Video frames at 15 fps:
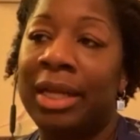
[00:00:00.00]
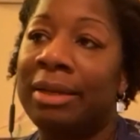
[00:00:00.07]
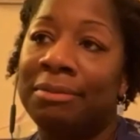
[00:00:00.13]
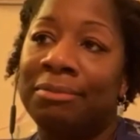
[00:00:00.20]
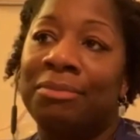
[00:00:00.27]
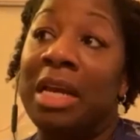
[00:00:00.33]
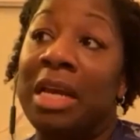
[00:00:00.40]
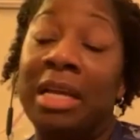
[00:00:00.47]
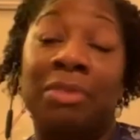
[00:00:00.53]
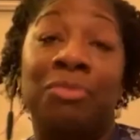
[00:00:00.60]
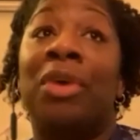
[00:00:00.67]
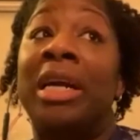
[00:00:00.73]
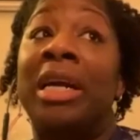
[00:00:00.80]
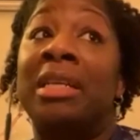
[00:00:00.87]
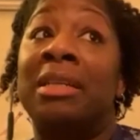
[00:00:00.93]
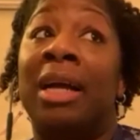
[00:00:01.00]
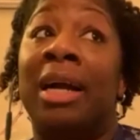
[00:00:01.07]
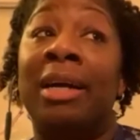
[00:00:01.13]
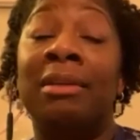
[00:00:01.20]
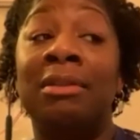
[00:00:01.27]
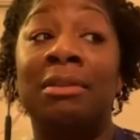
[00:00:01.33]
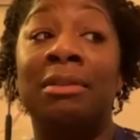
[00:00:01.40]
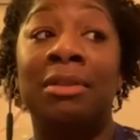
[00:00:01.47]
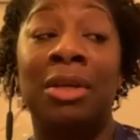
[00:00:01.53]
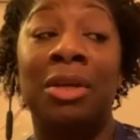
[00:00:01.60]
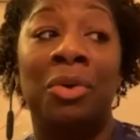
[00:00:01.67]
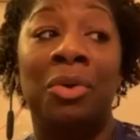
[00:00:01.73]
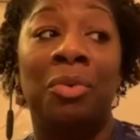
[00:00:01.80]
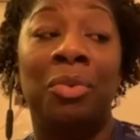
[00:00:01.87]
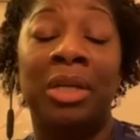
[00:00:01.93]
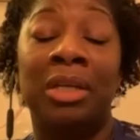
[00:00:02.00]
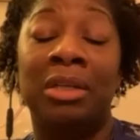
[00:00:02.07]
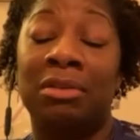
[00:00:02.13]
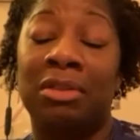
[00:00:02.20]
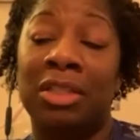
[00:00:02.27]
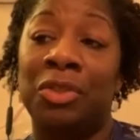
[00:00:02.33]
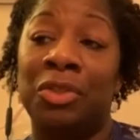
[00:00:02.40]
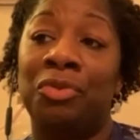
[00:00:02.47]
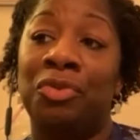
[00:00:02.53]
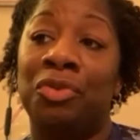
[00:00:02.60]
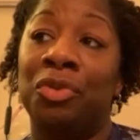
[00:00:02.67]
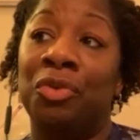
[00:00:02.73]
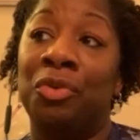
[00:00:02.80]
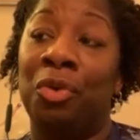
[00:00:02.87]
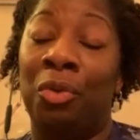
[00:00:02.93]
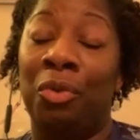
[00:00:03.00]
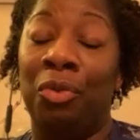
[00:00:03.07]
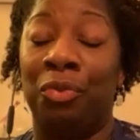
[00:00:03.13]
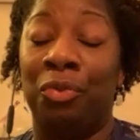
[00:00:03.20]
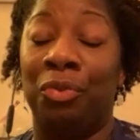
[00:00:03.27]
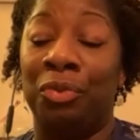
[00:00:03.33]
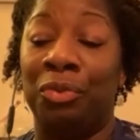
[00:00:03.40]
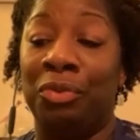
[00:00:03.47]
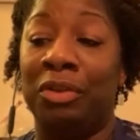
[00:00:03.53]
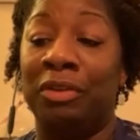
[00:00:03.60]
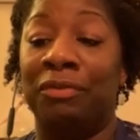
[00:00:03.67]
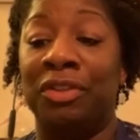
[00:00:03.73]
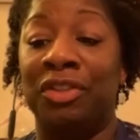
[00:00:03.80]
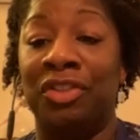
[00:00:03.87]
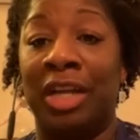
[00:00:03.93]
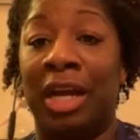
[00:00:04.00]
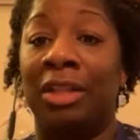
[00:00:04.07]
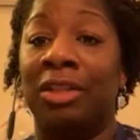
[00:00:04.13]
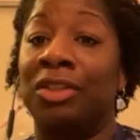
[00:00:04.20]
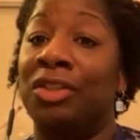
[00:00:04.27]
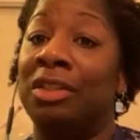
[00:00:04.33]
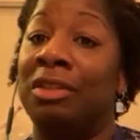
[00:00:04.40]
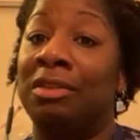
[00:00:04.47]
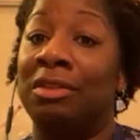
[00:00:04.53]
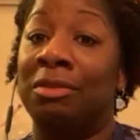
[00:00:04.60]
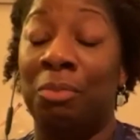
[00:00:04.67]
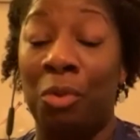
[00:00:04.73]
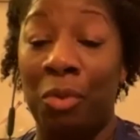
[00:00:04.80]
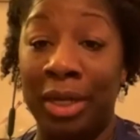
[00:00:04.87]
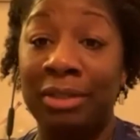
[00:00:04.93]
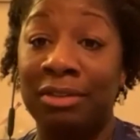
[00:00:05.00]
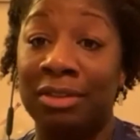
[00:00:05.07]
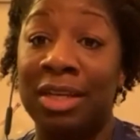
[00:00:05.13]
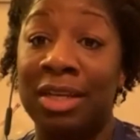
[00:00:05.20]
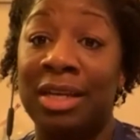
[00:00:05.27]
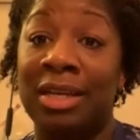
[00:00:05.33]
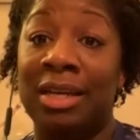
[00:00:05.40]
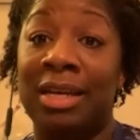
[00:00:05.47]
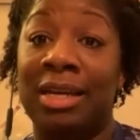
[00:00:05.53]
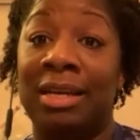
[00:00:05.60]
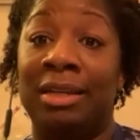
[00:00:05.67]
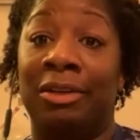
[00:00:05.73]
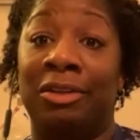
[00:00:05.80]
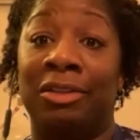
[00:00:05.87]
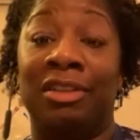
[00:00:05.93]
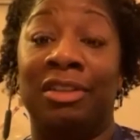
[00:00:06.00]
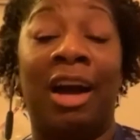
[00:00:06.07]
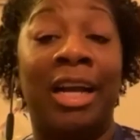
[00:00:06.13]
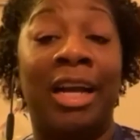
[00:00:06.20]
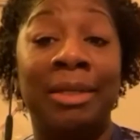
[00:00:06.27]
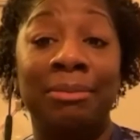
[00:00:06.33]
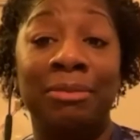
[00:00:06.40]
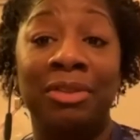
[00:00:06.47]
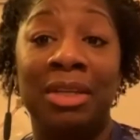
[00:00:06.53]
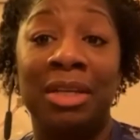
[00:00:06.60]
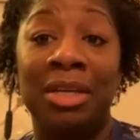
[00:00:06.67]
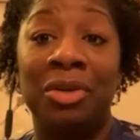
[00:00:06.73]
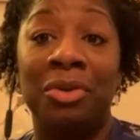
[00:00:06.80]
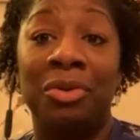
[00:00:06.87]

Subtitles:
Like and as we continue to go through different challenging points in our times,